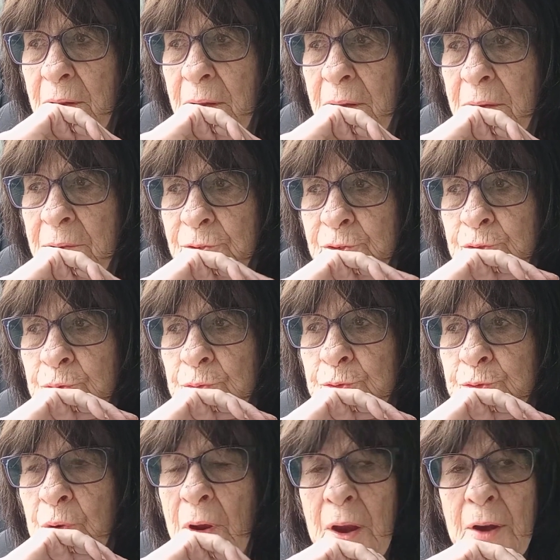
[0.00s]
I'm
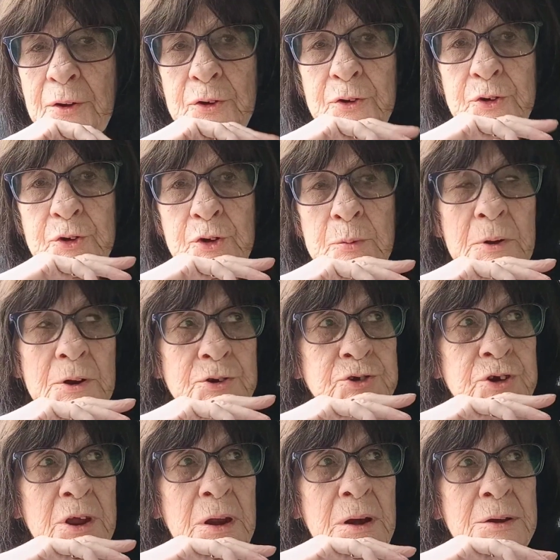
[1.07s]
trying to do my
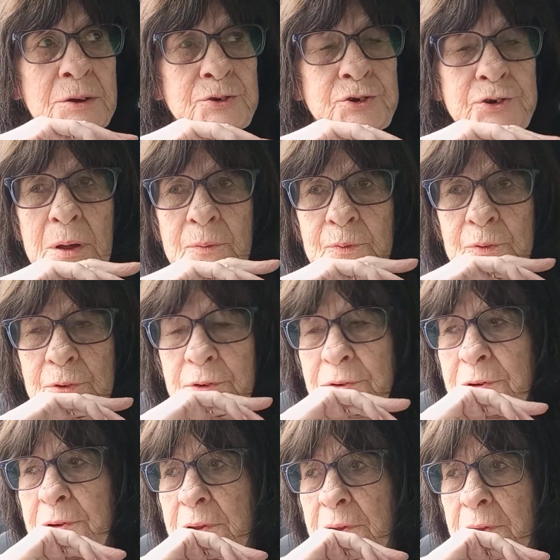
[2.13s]
channel and stuff, and
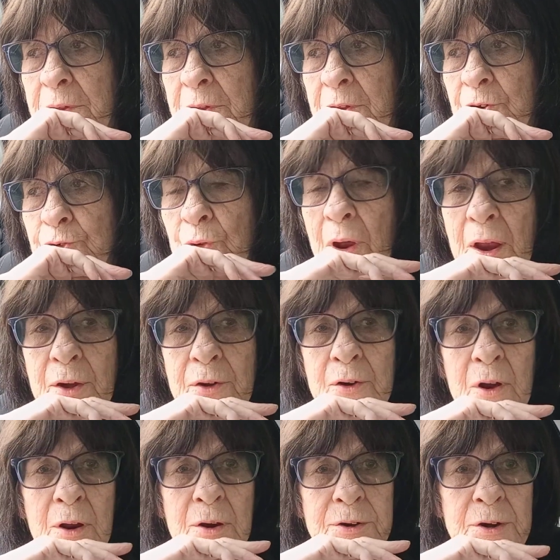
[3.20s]
trying
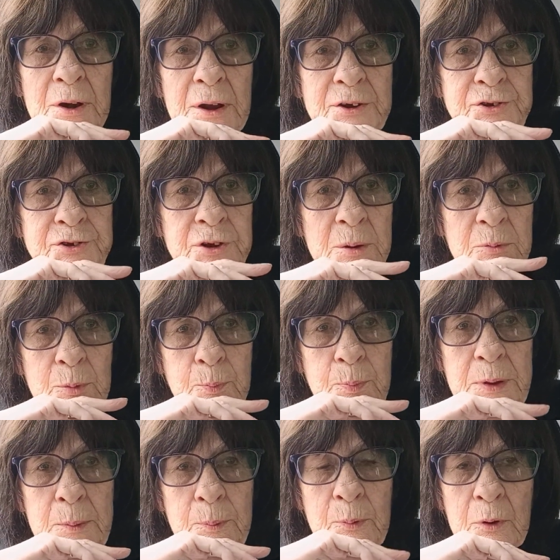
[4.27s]
not to let some of the
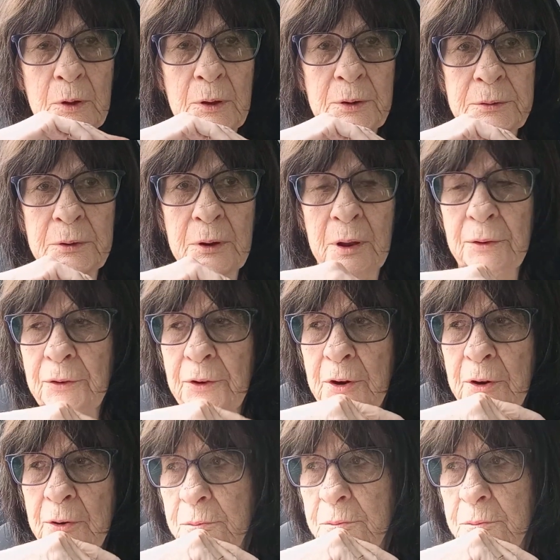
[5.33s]
people on there